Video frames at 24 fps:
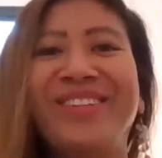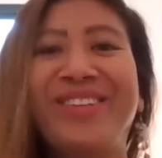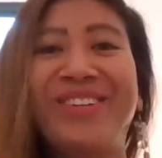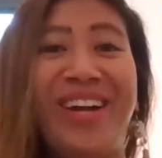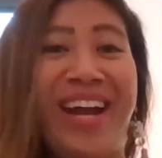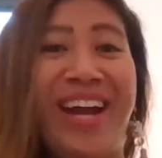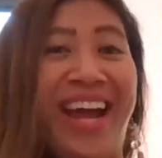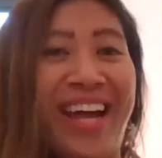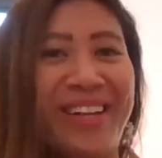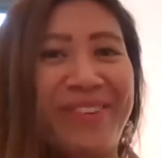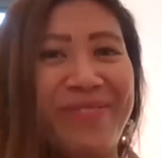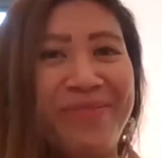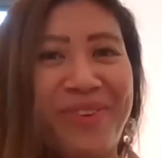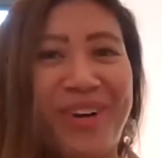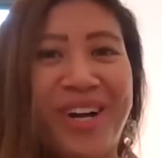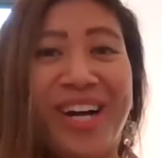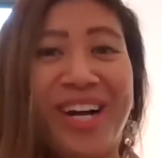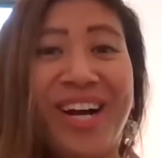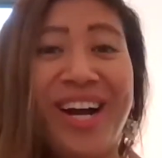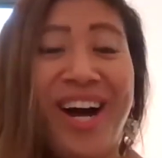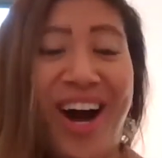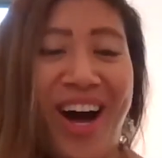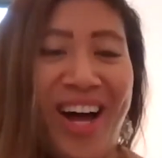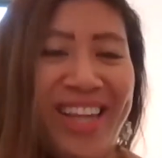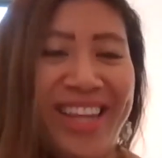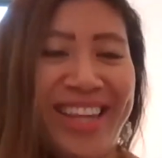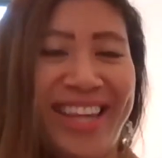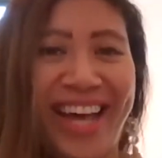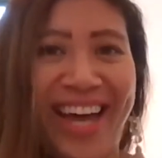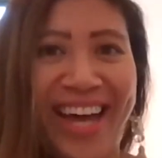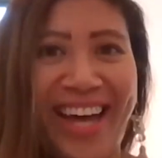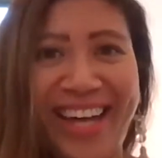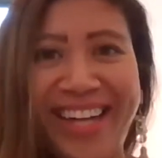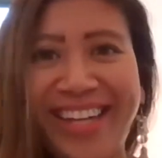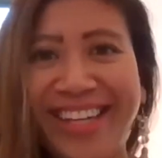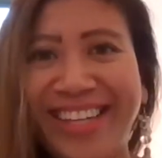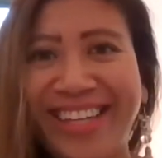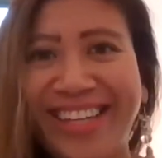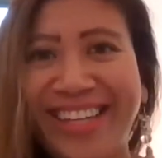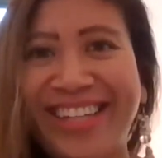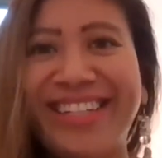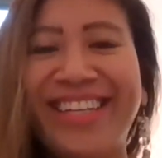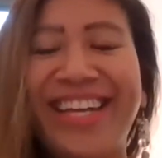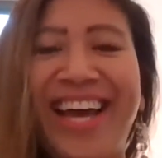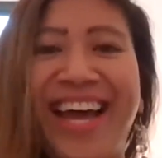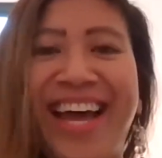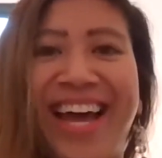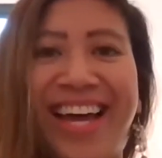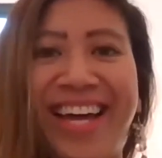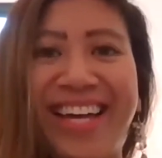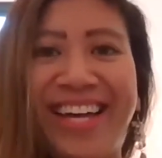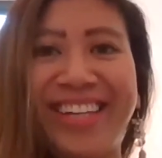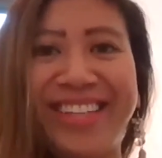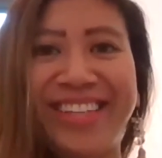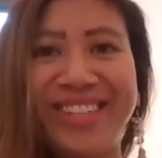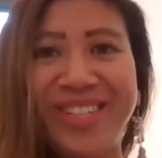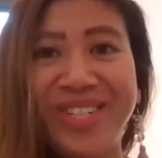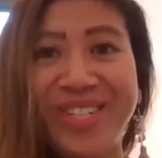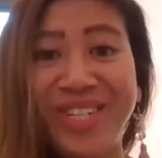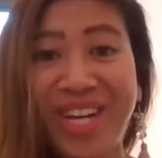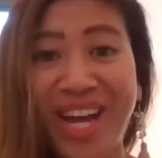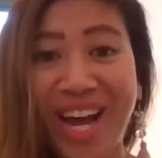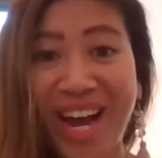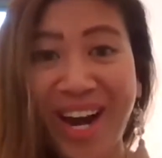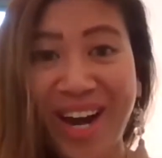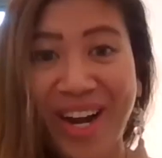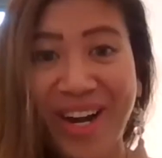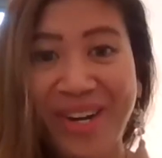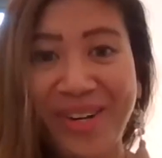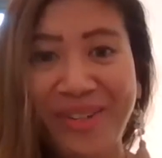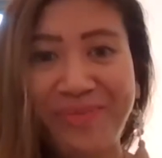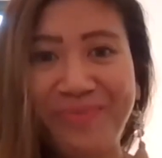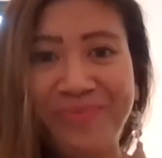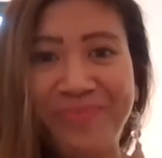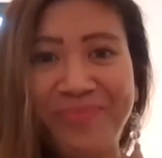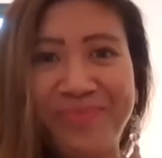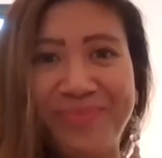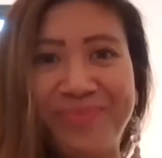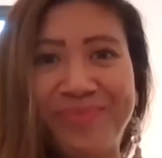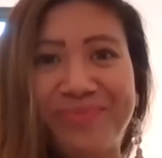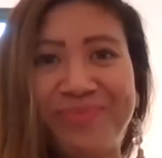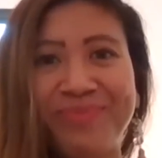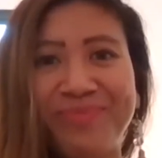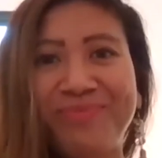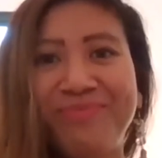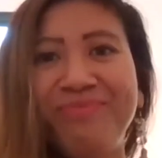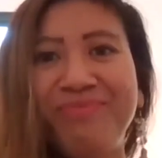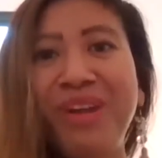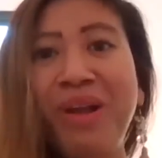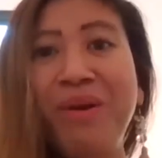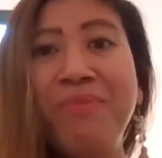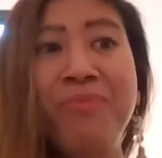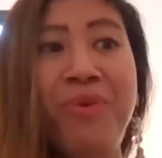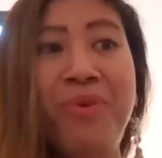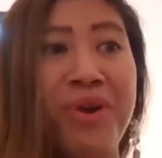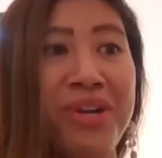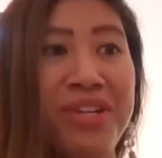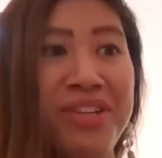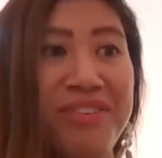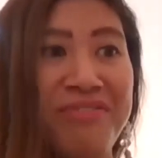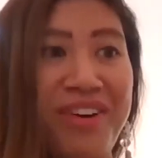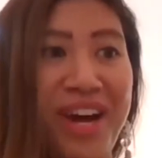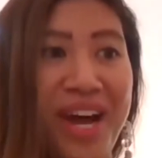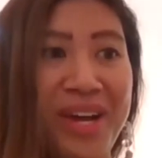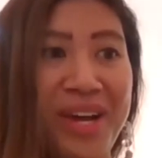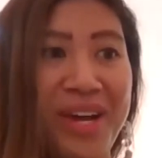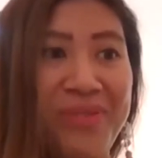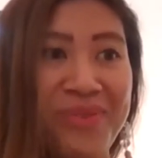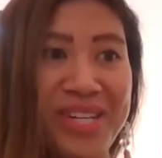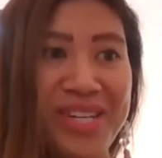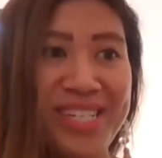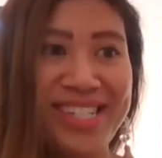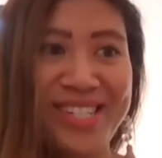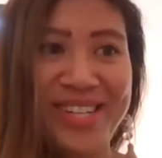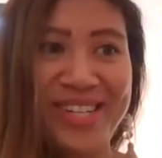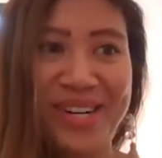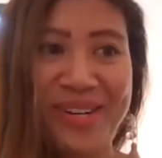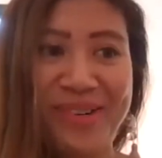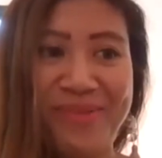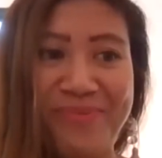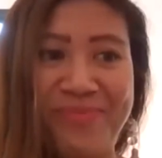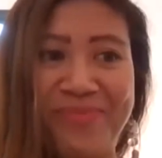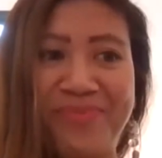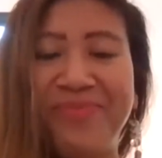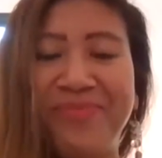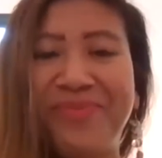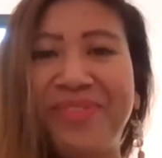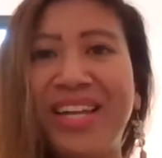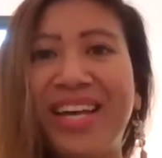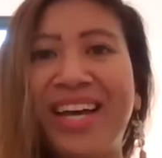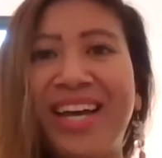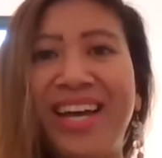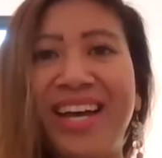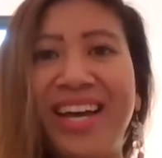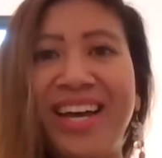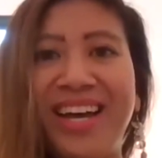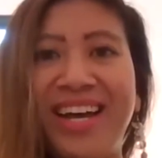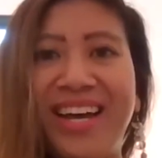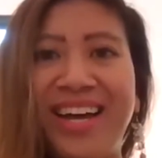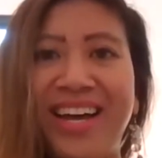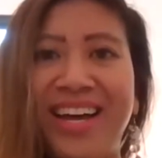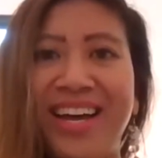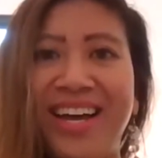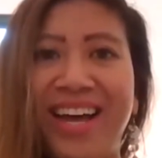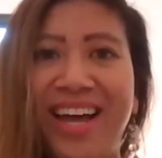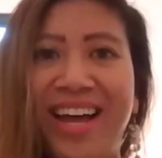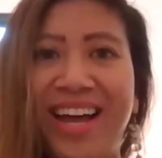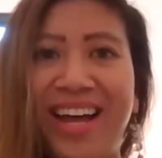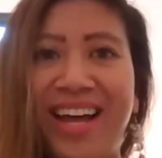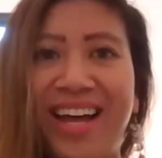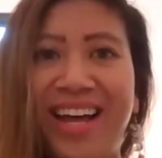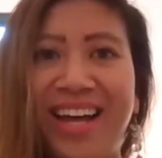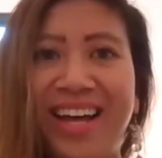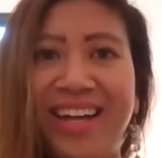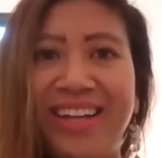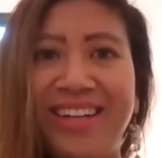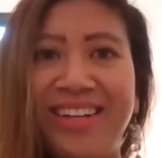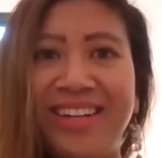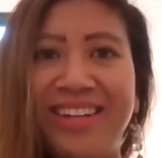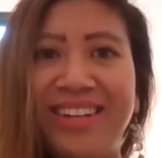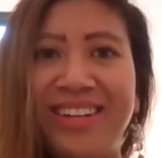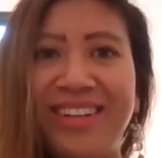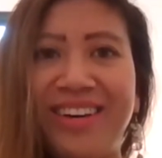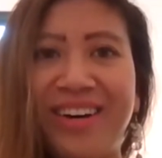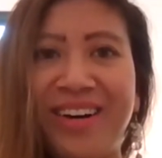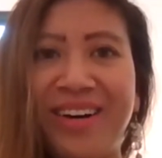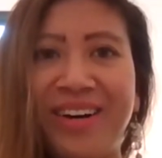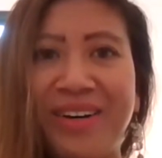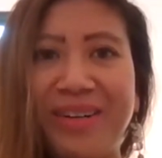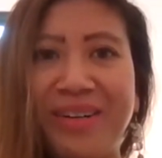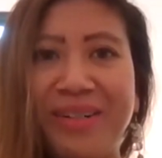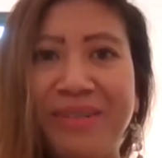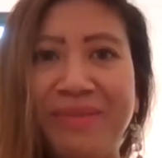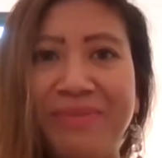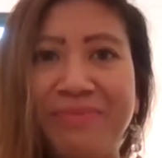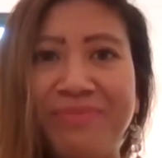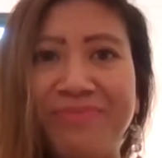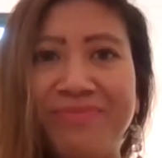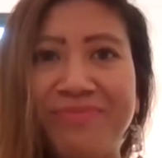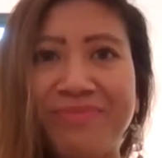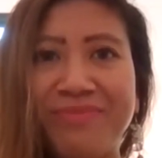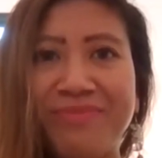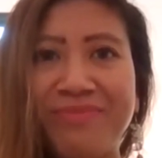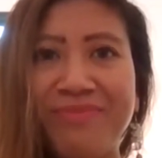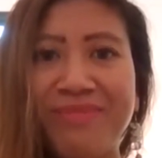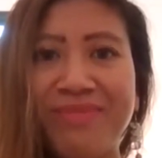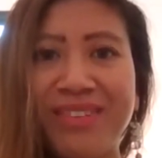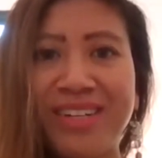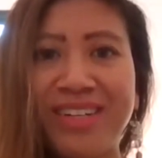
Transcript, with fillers: to create more content and to share more divine wisdom and um,